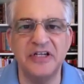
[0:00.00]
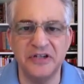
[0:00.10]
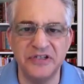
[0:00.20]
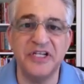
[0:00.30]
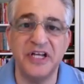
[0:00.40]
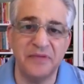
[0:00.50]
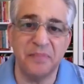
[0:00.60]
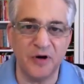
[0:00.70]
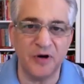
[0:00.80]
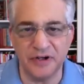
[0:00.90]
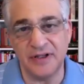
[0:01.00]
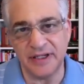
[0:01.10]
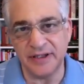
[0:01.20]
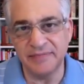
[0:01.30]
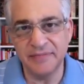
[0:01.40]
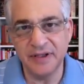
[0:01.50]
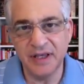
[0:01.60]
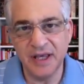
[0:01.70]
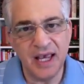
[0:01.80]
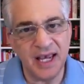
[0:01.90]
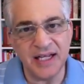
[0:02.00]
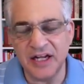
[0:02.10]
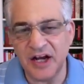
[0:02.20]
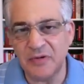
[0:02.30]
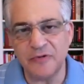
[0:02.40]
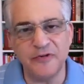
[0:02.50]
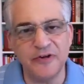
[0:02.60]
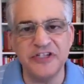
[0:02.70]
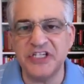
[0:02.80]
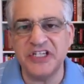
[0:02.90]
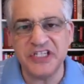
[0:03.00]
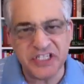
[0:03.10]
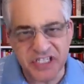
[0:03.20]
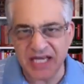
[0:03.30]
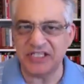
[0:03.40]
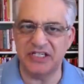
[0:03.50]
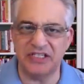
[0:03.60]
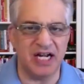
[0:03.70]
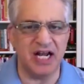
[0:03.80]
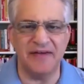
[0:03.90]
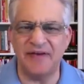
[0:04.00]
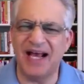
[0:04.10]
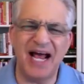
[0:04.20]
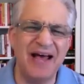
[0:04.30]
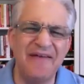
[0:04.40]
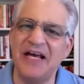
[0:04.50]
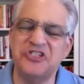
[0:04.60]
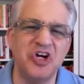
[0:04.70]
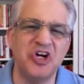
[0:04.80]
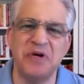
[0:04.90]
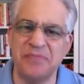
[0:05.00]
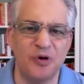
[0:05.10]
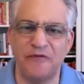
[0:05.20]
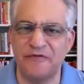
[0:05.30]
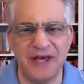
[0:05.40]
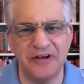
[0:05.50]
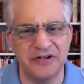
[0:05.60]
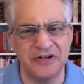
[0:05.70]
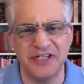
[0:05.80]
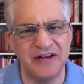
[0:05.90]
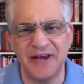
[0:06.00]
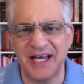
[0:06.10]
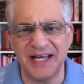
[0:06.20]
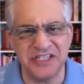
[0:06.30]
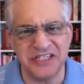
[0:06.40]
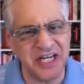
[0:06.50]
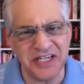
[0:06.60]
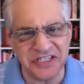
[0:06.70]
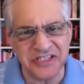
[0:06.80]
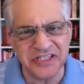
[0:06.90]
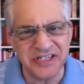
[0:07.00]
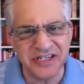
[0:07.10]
You said it perfectly. And, for the successes that I've had so many more failures than I've had successes.